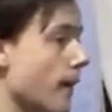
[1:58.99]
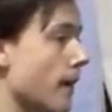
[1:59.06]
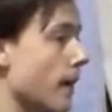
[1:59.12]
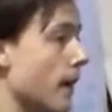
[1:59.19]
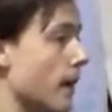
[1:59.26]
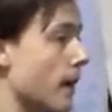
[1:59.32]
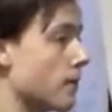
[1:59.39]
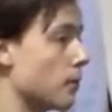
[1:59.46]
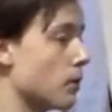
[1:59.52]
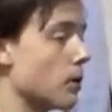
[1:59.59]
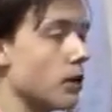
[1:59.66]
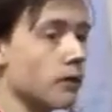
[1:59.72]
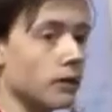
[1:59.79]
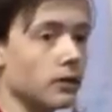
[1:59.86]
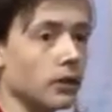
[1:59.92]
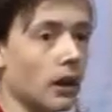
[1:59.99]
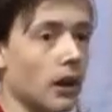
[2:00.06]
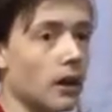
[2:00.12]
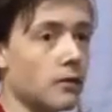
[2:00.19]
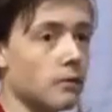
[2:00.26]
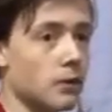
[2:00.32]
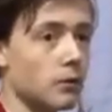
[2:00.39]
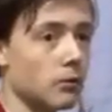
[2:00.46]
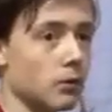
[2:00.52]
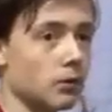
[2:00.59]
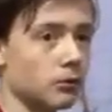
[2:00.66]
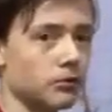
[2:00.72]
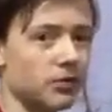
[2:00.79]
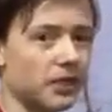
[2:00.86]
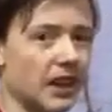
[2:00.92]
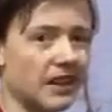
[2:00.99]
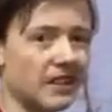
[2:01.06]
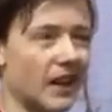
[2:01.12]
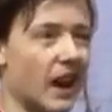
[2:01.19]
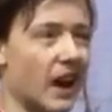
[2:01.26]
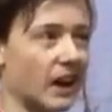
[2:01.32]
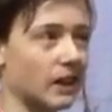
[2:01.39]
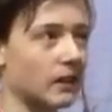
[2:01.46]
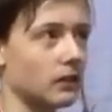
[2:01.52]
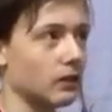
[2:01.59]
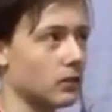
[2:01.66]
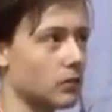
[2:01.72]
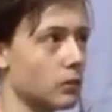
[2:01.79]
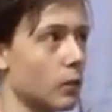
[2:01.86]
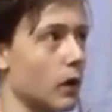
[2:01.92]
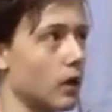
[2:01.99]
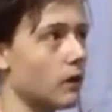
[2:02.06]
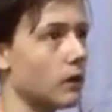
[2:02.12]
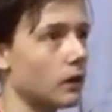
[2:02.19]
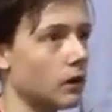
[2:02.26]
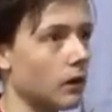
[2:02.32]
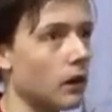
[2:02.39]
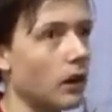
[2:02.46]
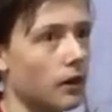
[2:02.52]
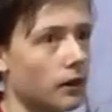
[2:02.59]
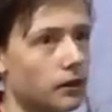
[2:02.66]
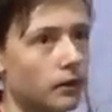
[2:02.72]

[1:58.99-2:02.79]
But over time, it will get darker as you wear it, and